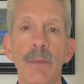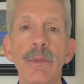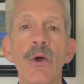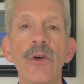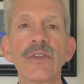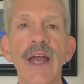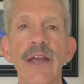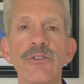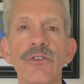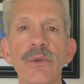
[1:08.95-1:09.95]
Because
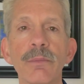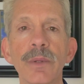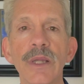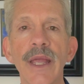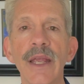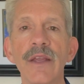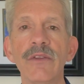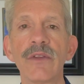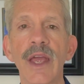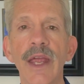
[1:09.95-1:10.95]
estrogen
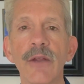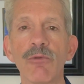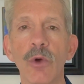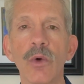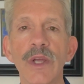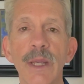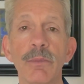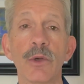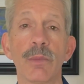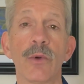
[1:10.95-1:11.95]
plays a role in
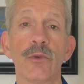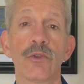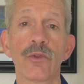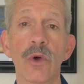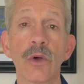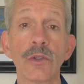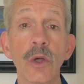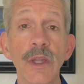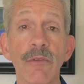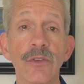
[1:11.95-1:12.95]
keeping your bones strong, low
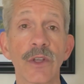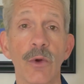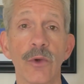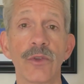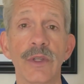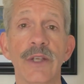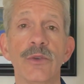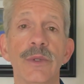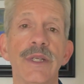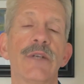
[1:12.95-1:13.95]
levels can also lead
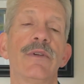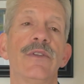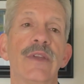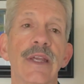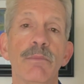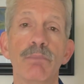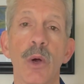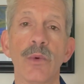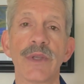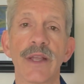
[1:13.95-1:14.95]
to a decrease in
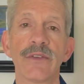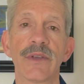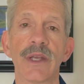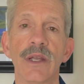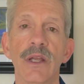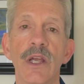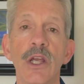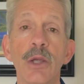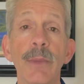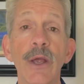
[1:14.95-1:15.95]
bone density.
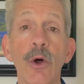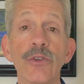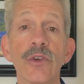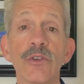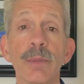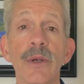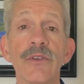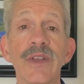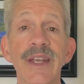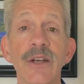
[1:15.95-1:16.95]
You may also
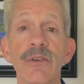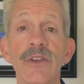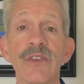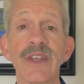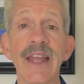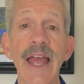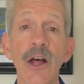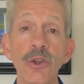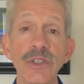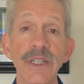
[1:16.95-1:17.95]
experience an increase in
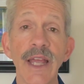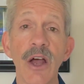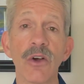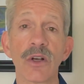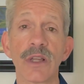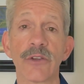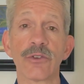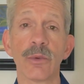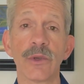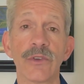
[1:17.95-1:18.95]
L D L
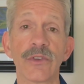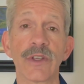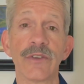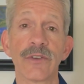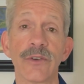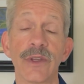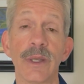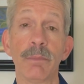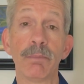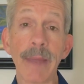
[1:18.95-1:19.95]
cholesterol, which is considered
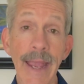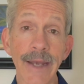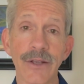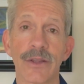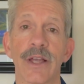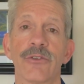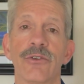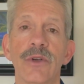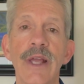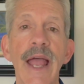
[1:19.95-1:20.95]
the bad
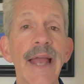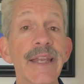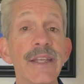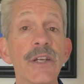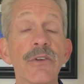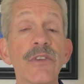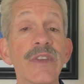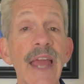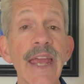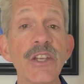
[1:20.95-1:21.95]
cholesterol, and a decrease in
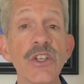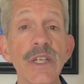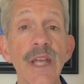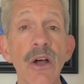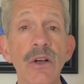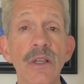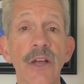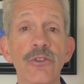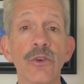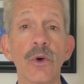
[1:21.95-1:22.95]
H D L
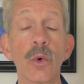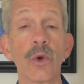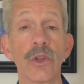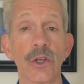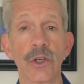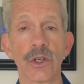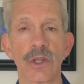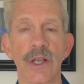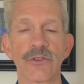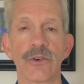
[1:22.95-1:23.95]
cholesterol, or the good
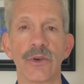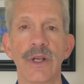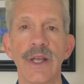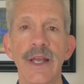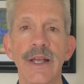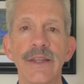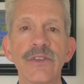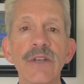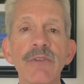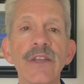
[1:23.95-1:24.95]
cholesterol. This
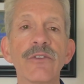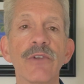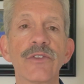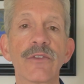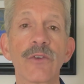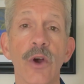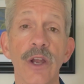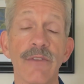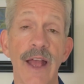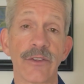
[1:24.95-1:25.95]
can raise the risk of
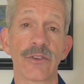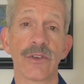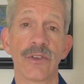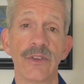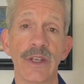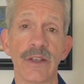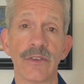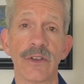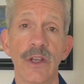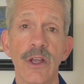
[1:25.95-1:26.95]
cardiovascular
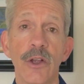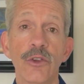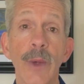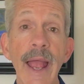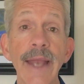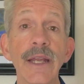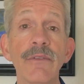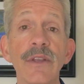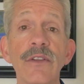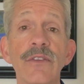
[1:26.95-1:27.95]
disease. So any of
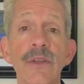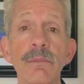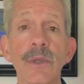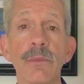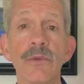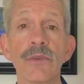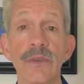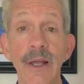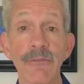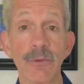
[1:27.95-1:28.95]
these symptoms
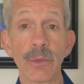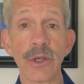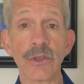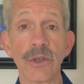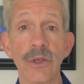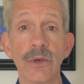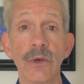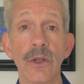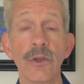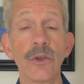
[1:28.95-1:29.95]
sound familiar to you,
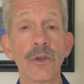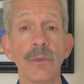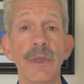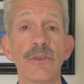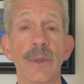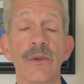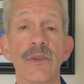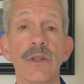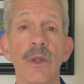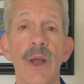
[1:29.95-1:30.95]
you could be
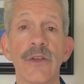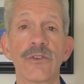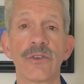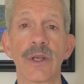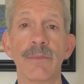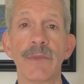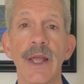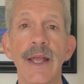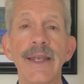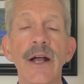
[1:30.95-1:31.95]
experiencing low estrogen.
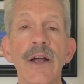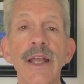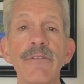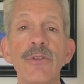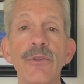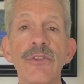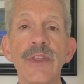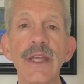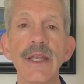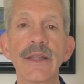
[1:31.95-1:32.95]
Now, if you
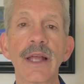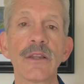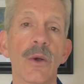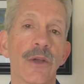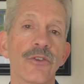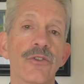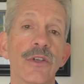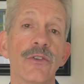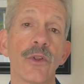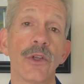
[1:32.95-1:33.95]
think that low estrogen
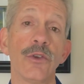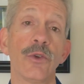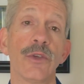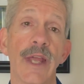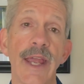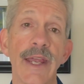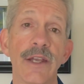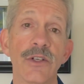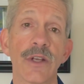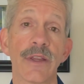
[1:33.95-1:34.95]
is only due to
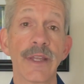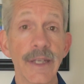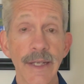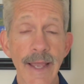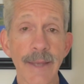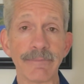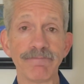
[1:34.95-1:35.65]
age, think again.